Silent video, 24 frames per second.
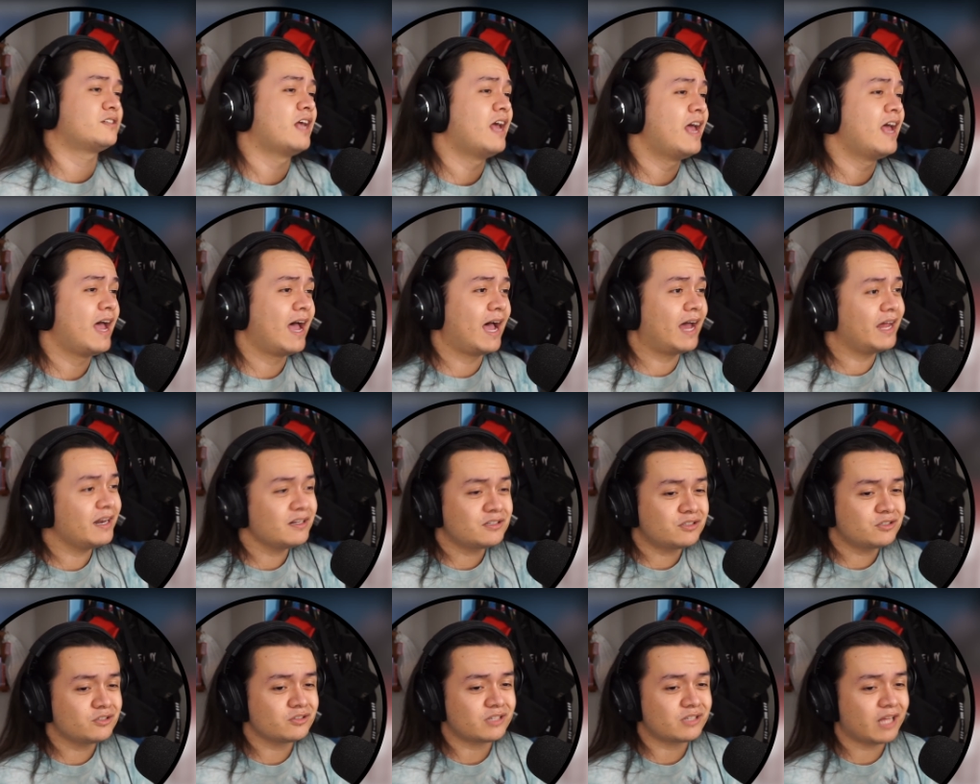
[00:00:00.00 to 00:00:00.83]
and it's
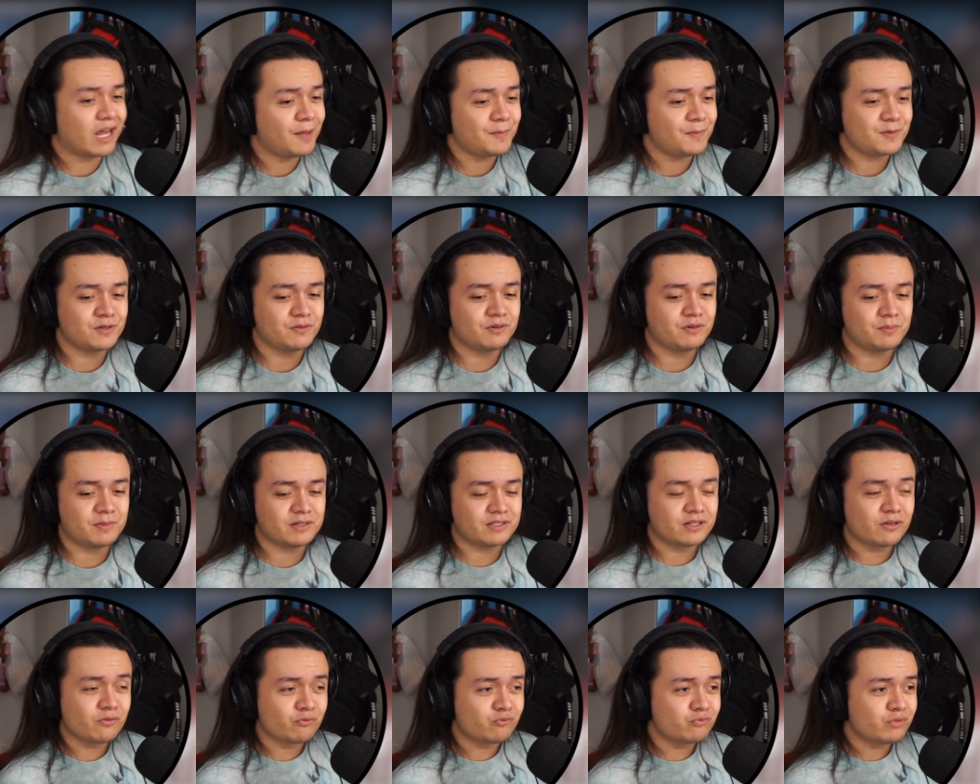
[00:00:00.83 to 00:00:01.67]
just absolutely
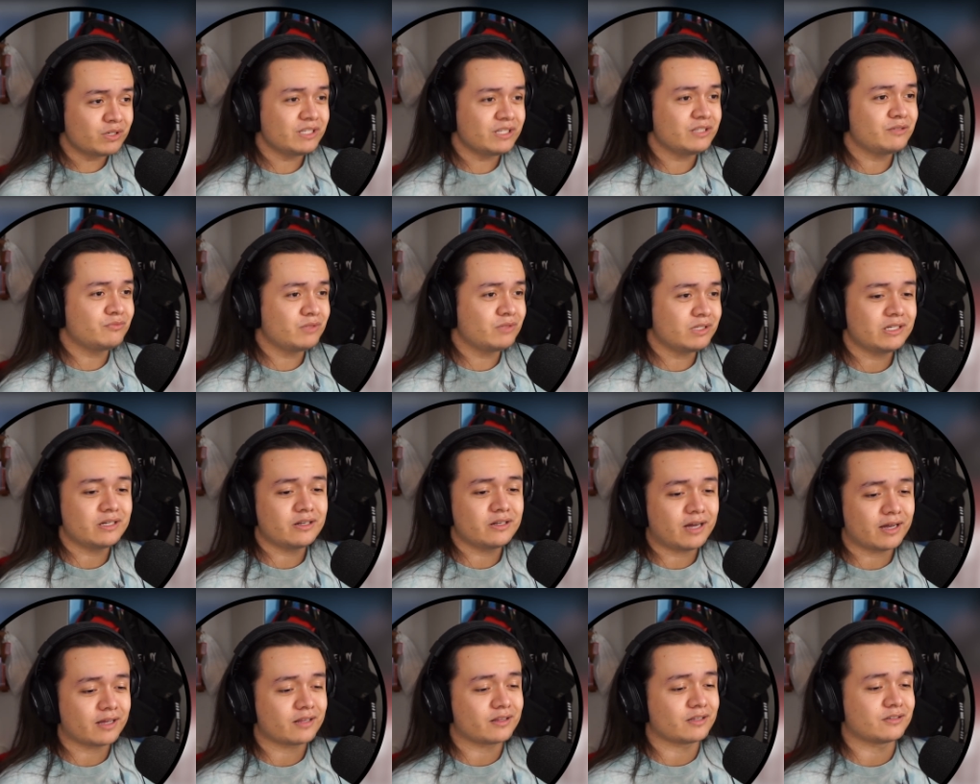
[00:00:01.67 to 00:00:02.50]
amazing. Really, really
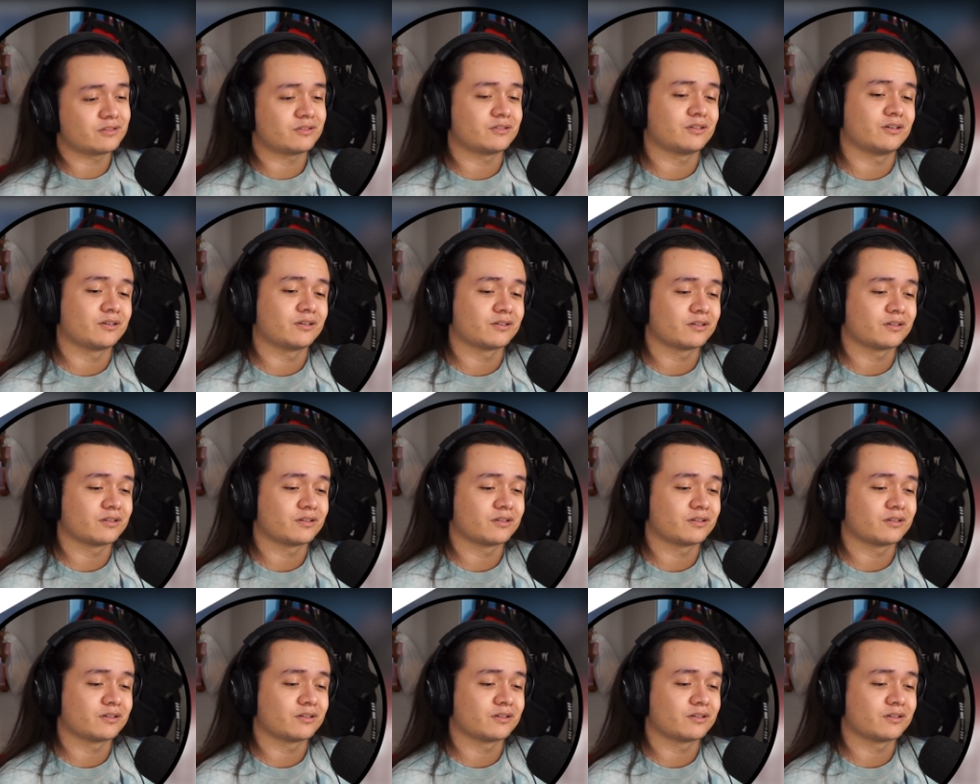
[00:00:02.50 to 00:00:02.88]
like this song.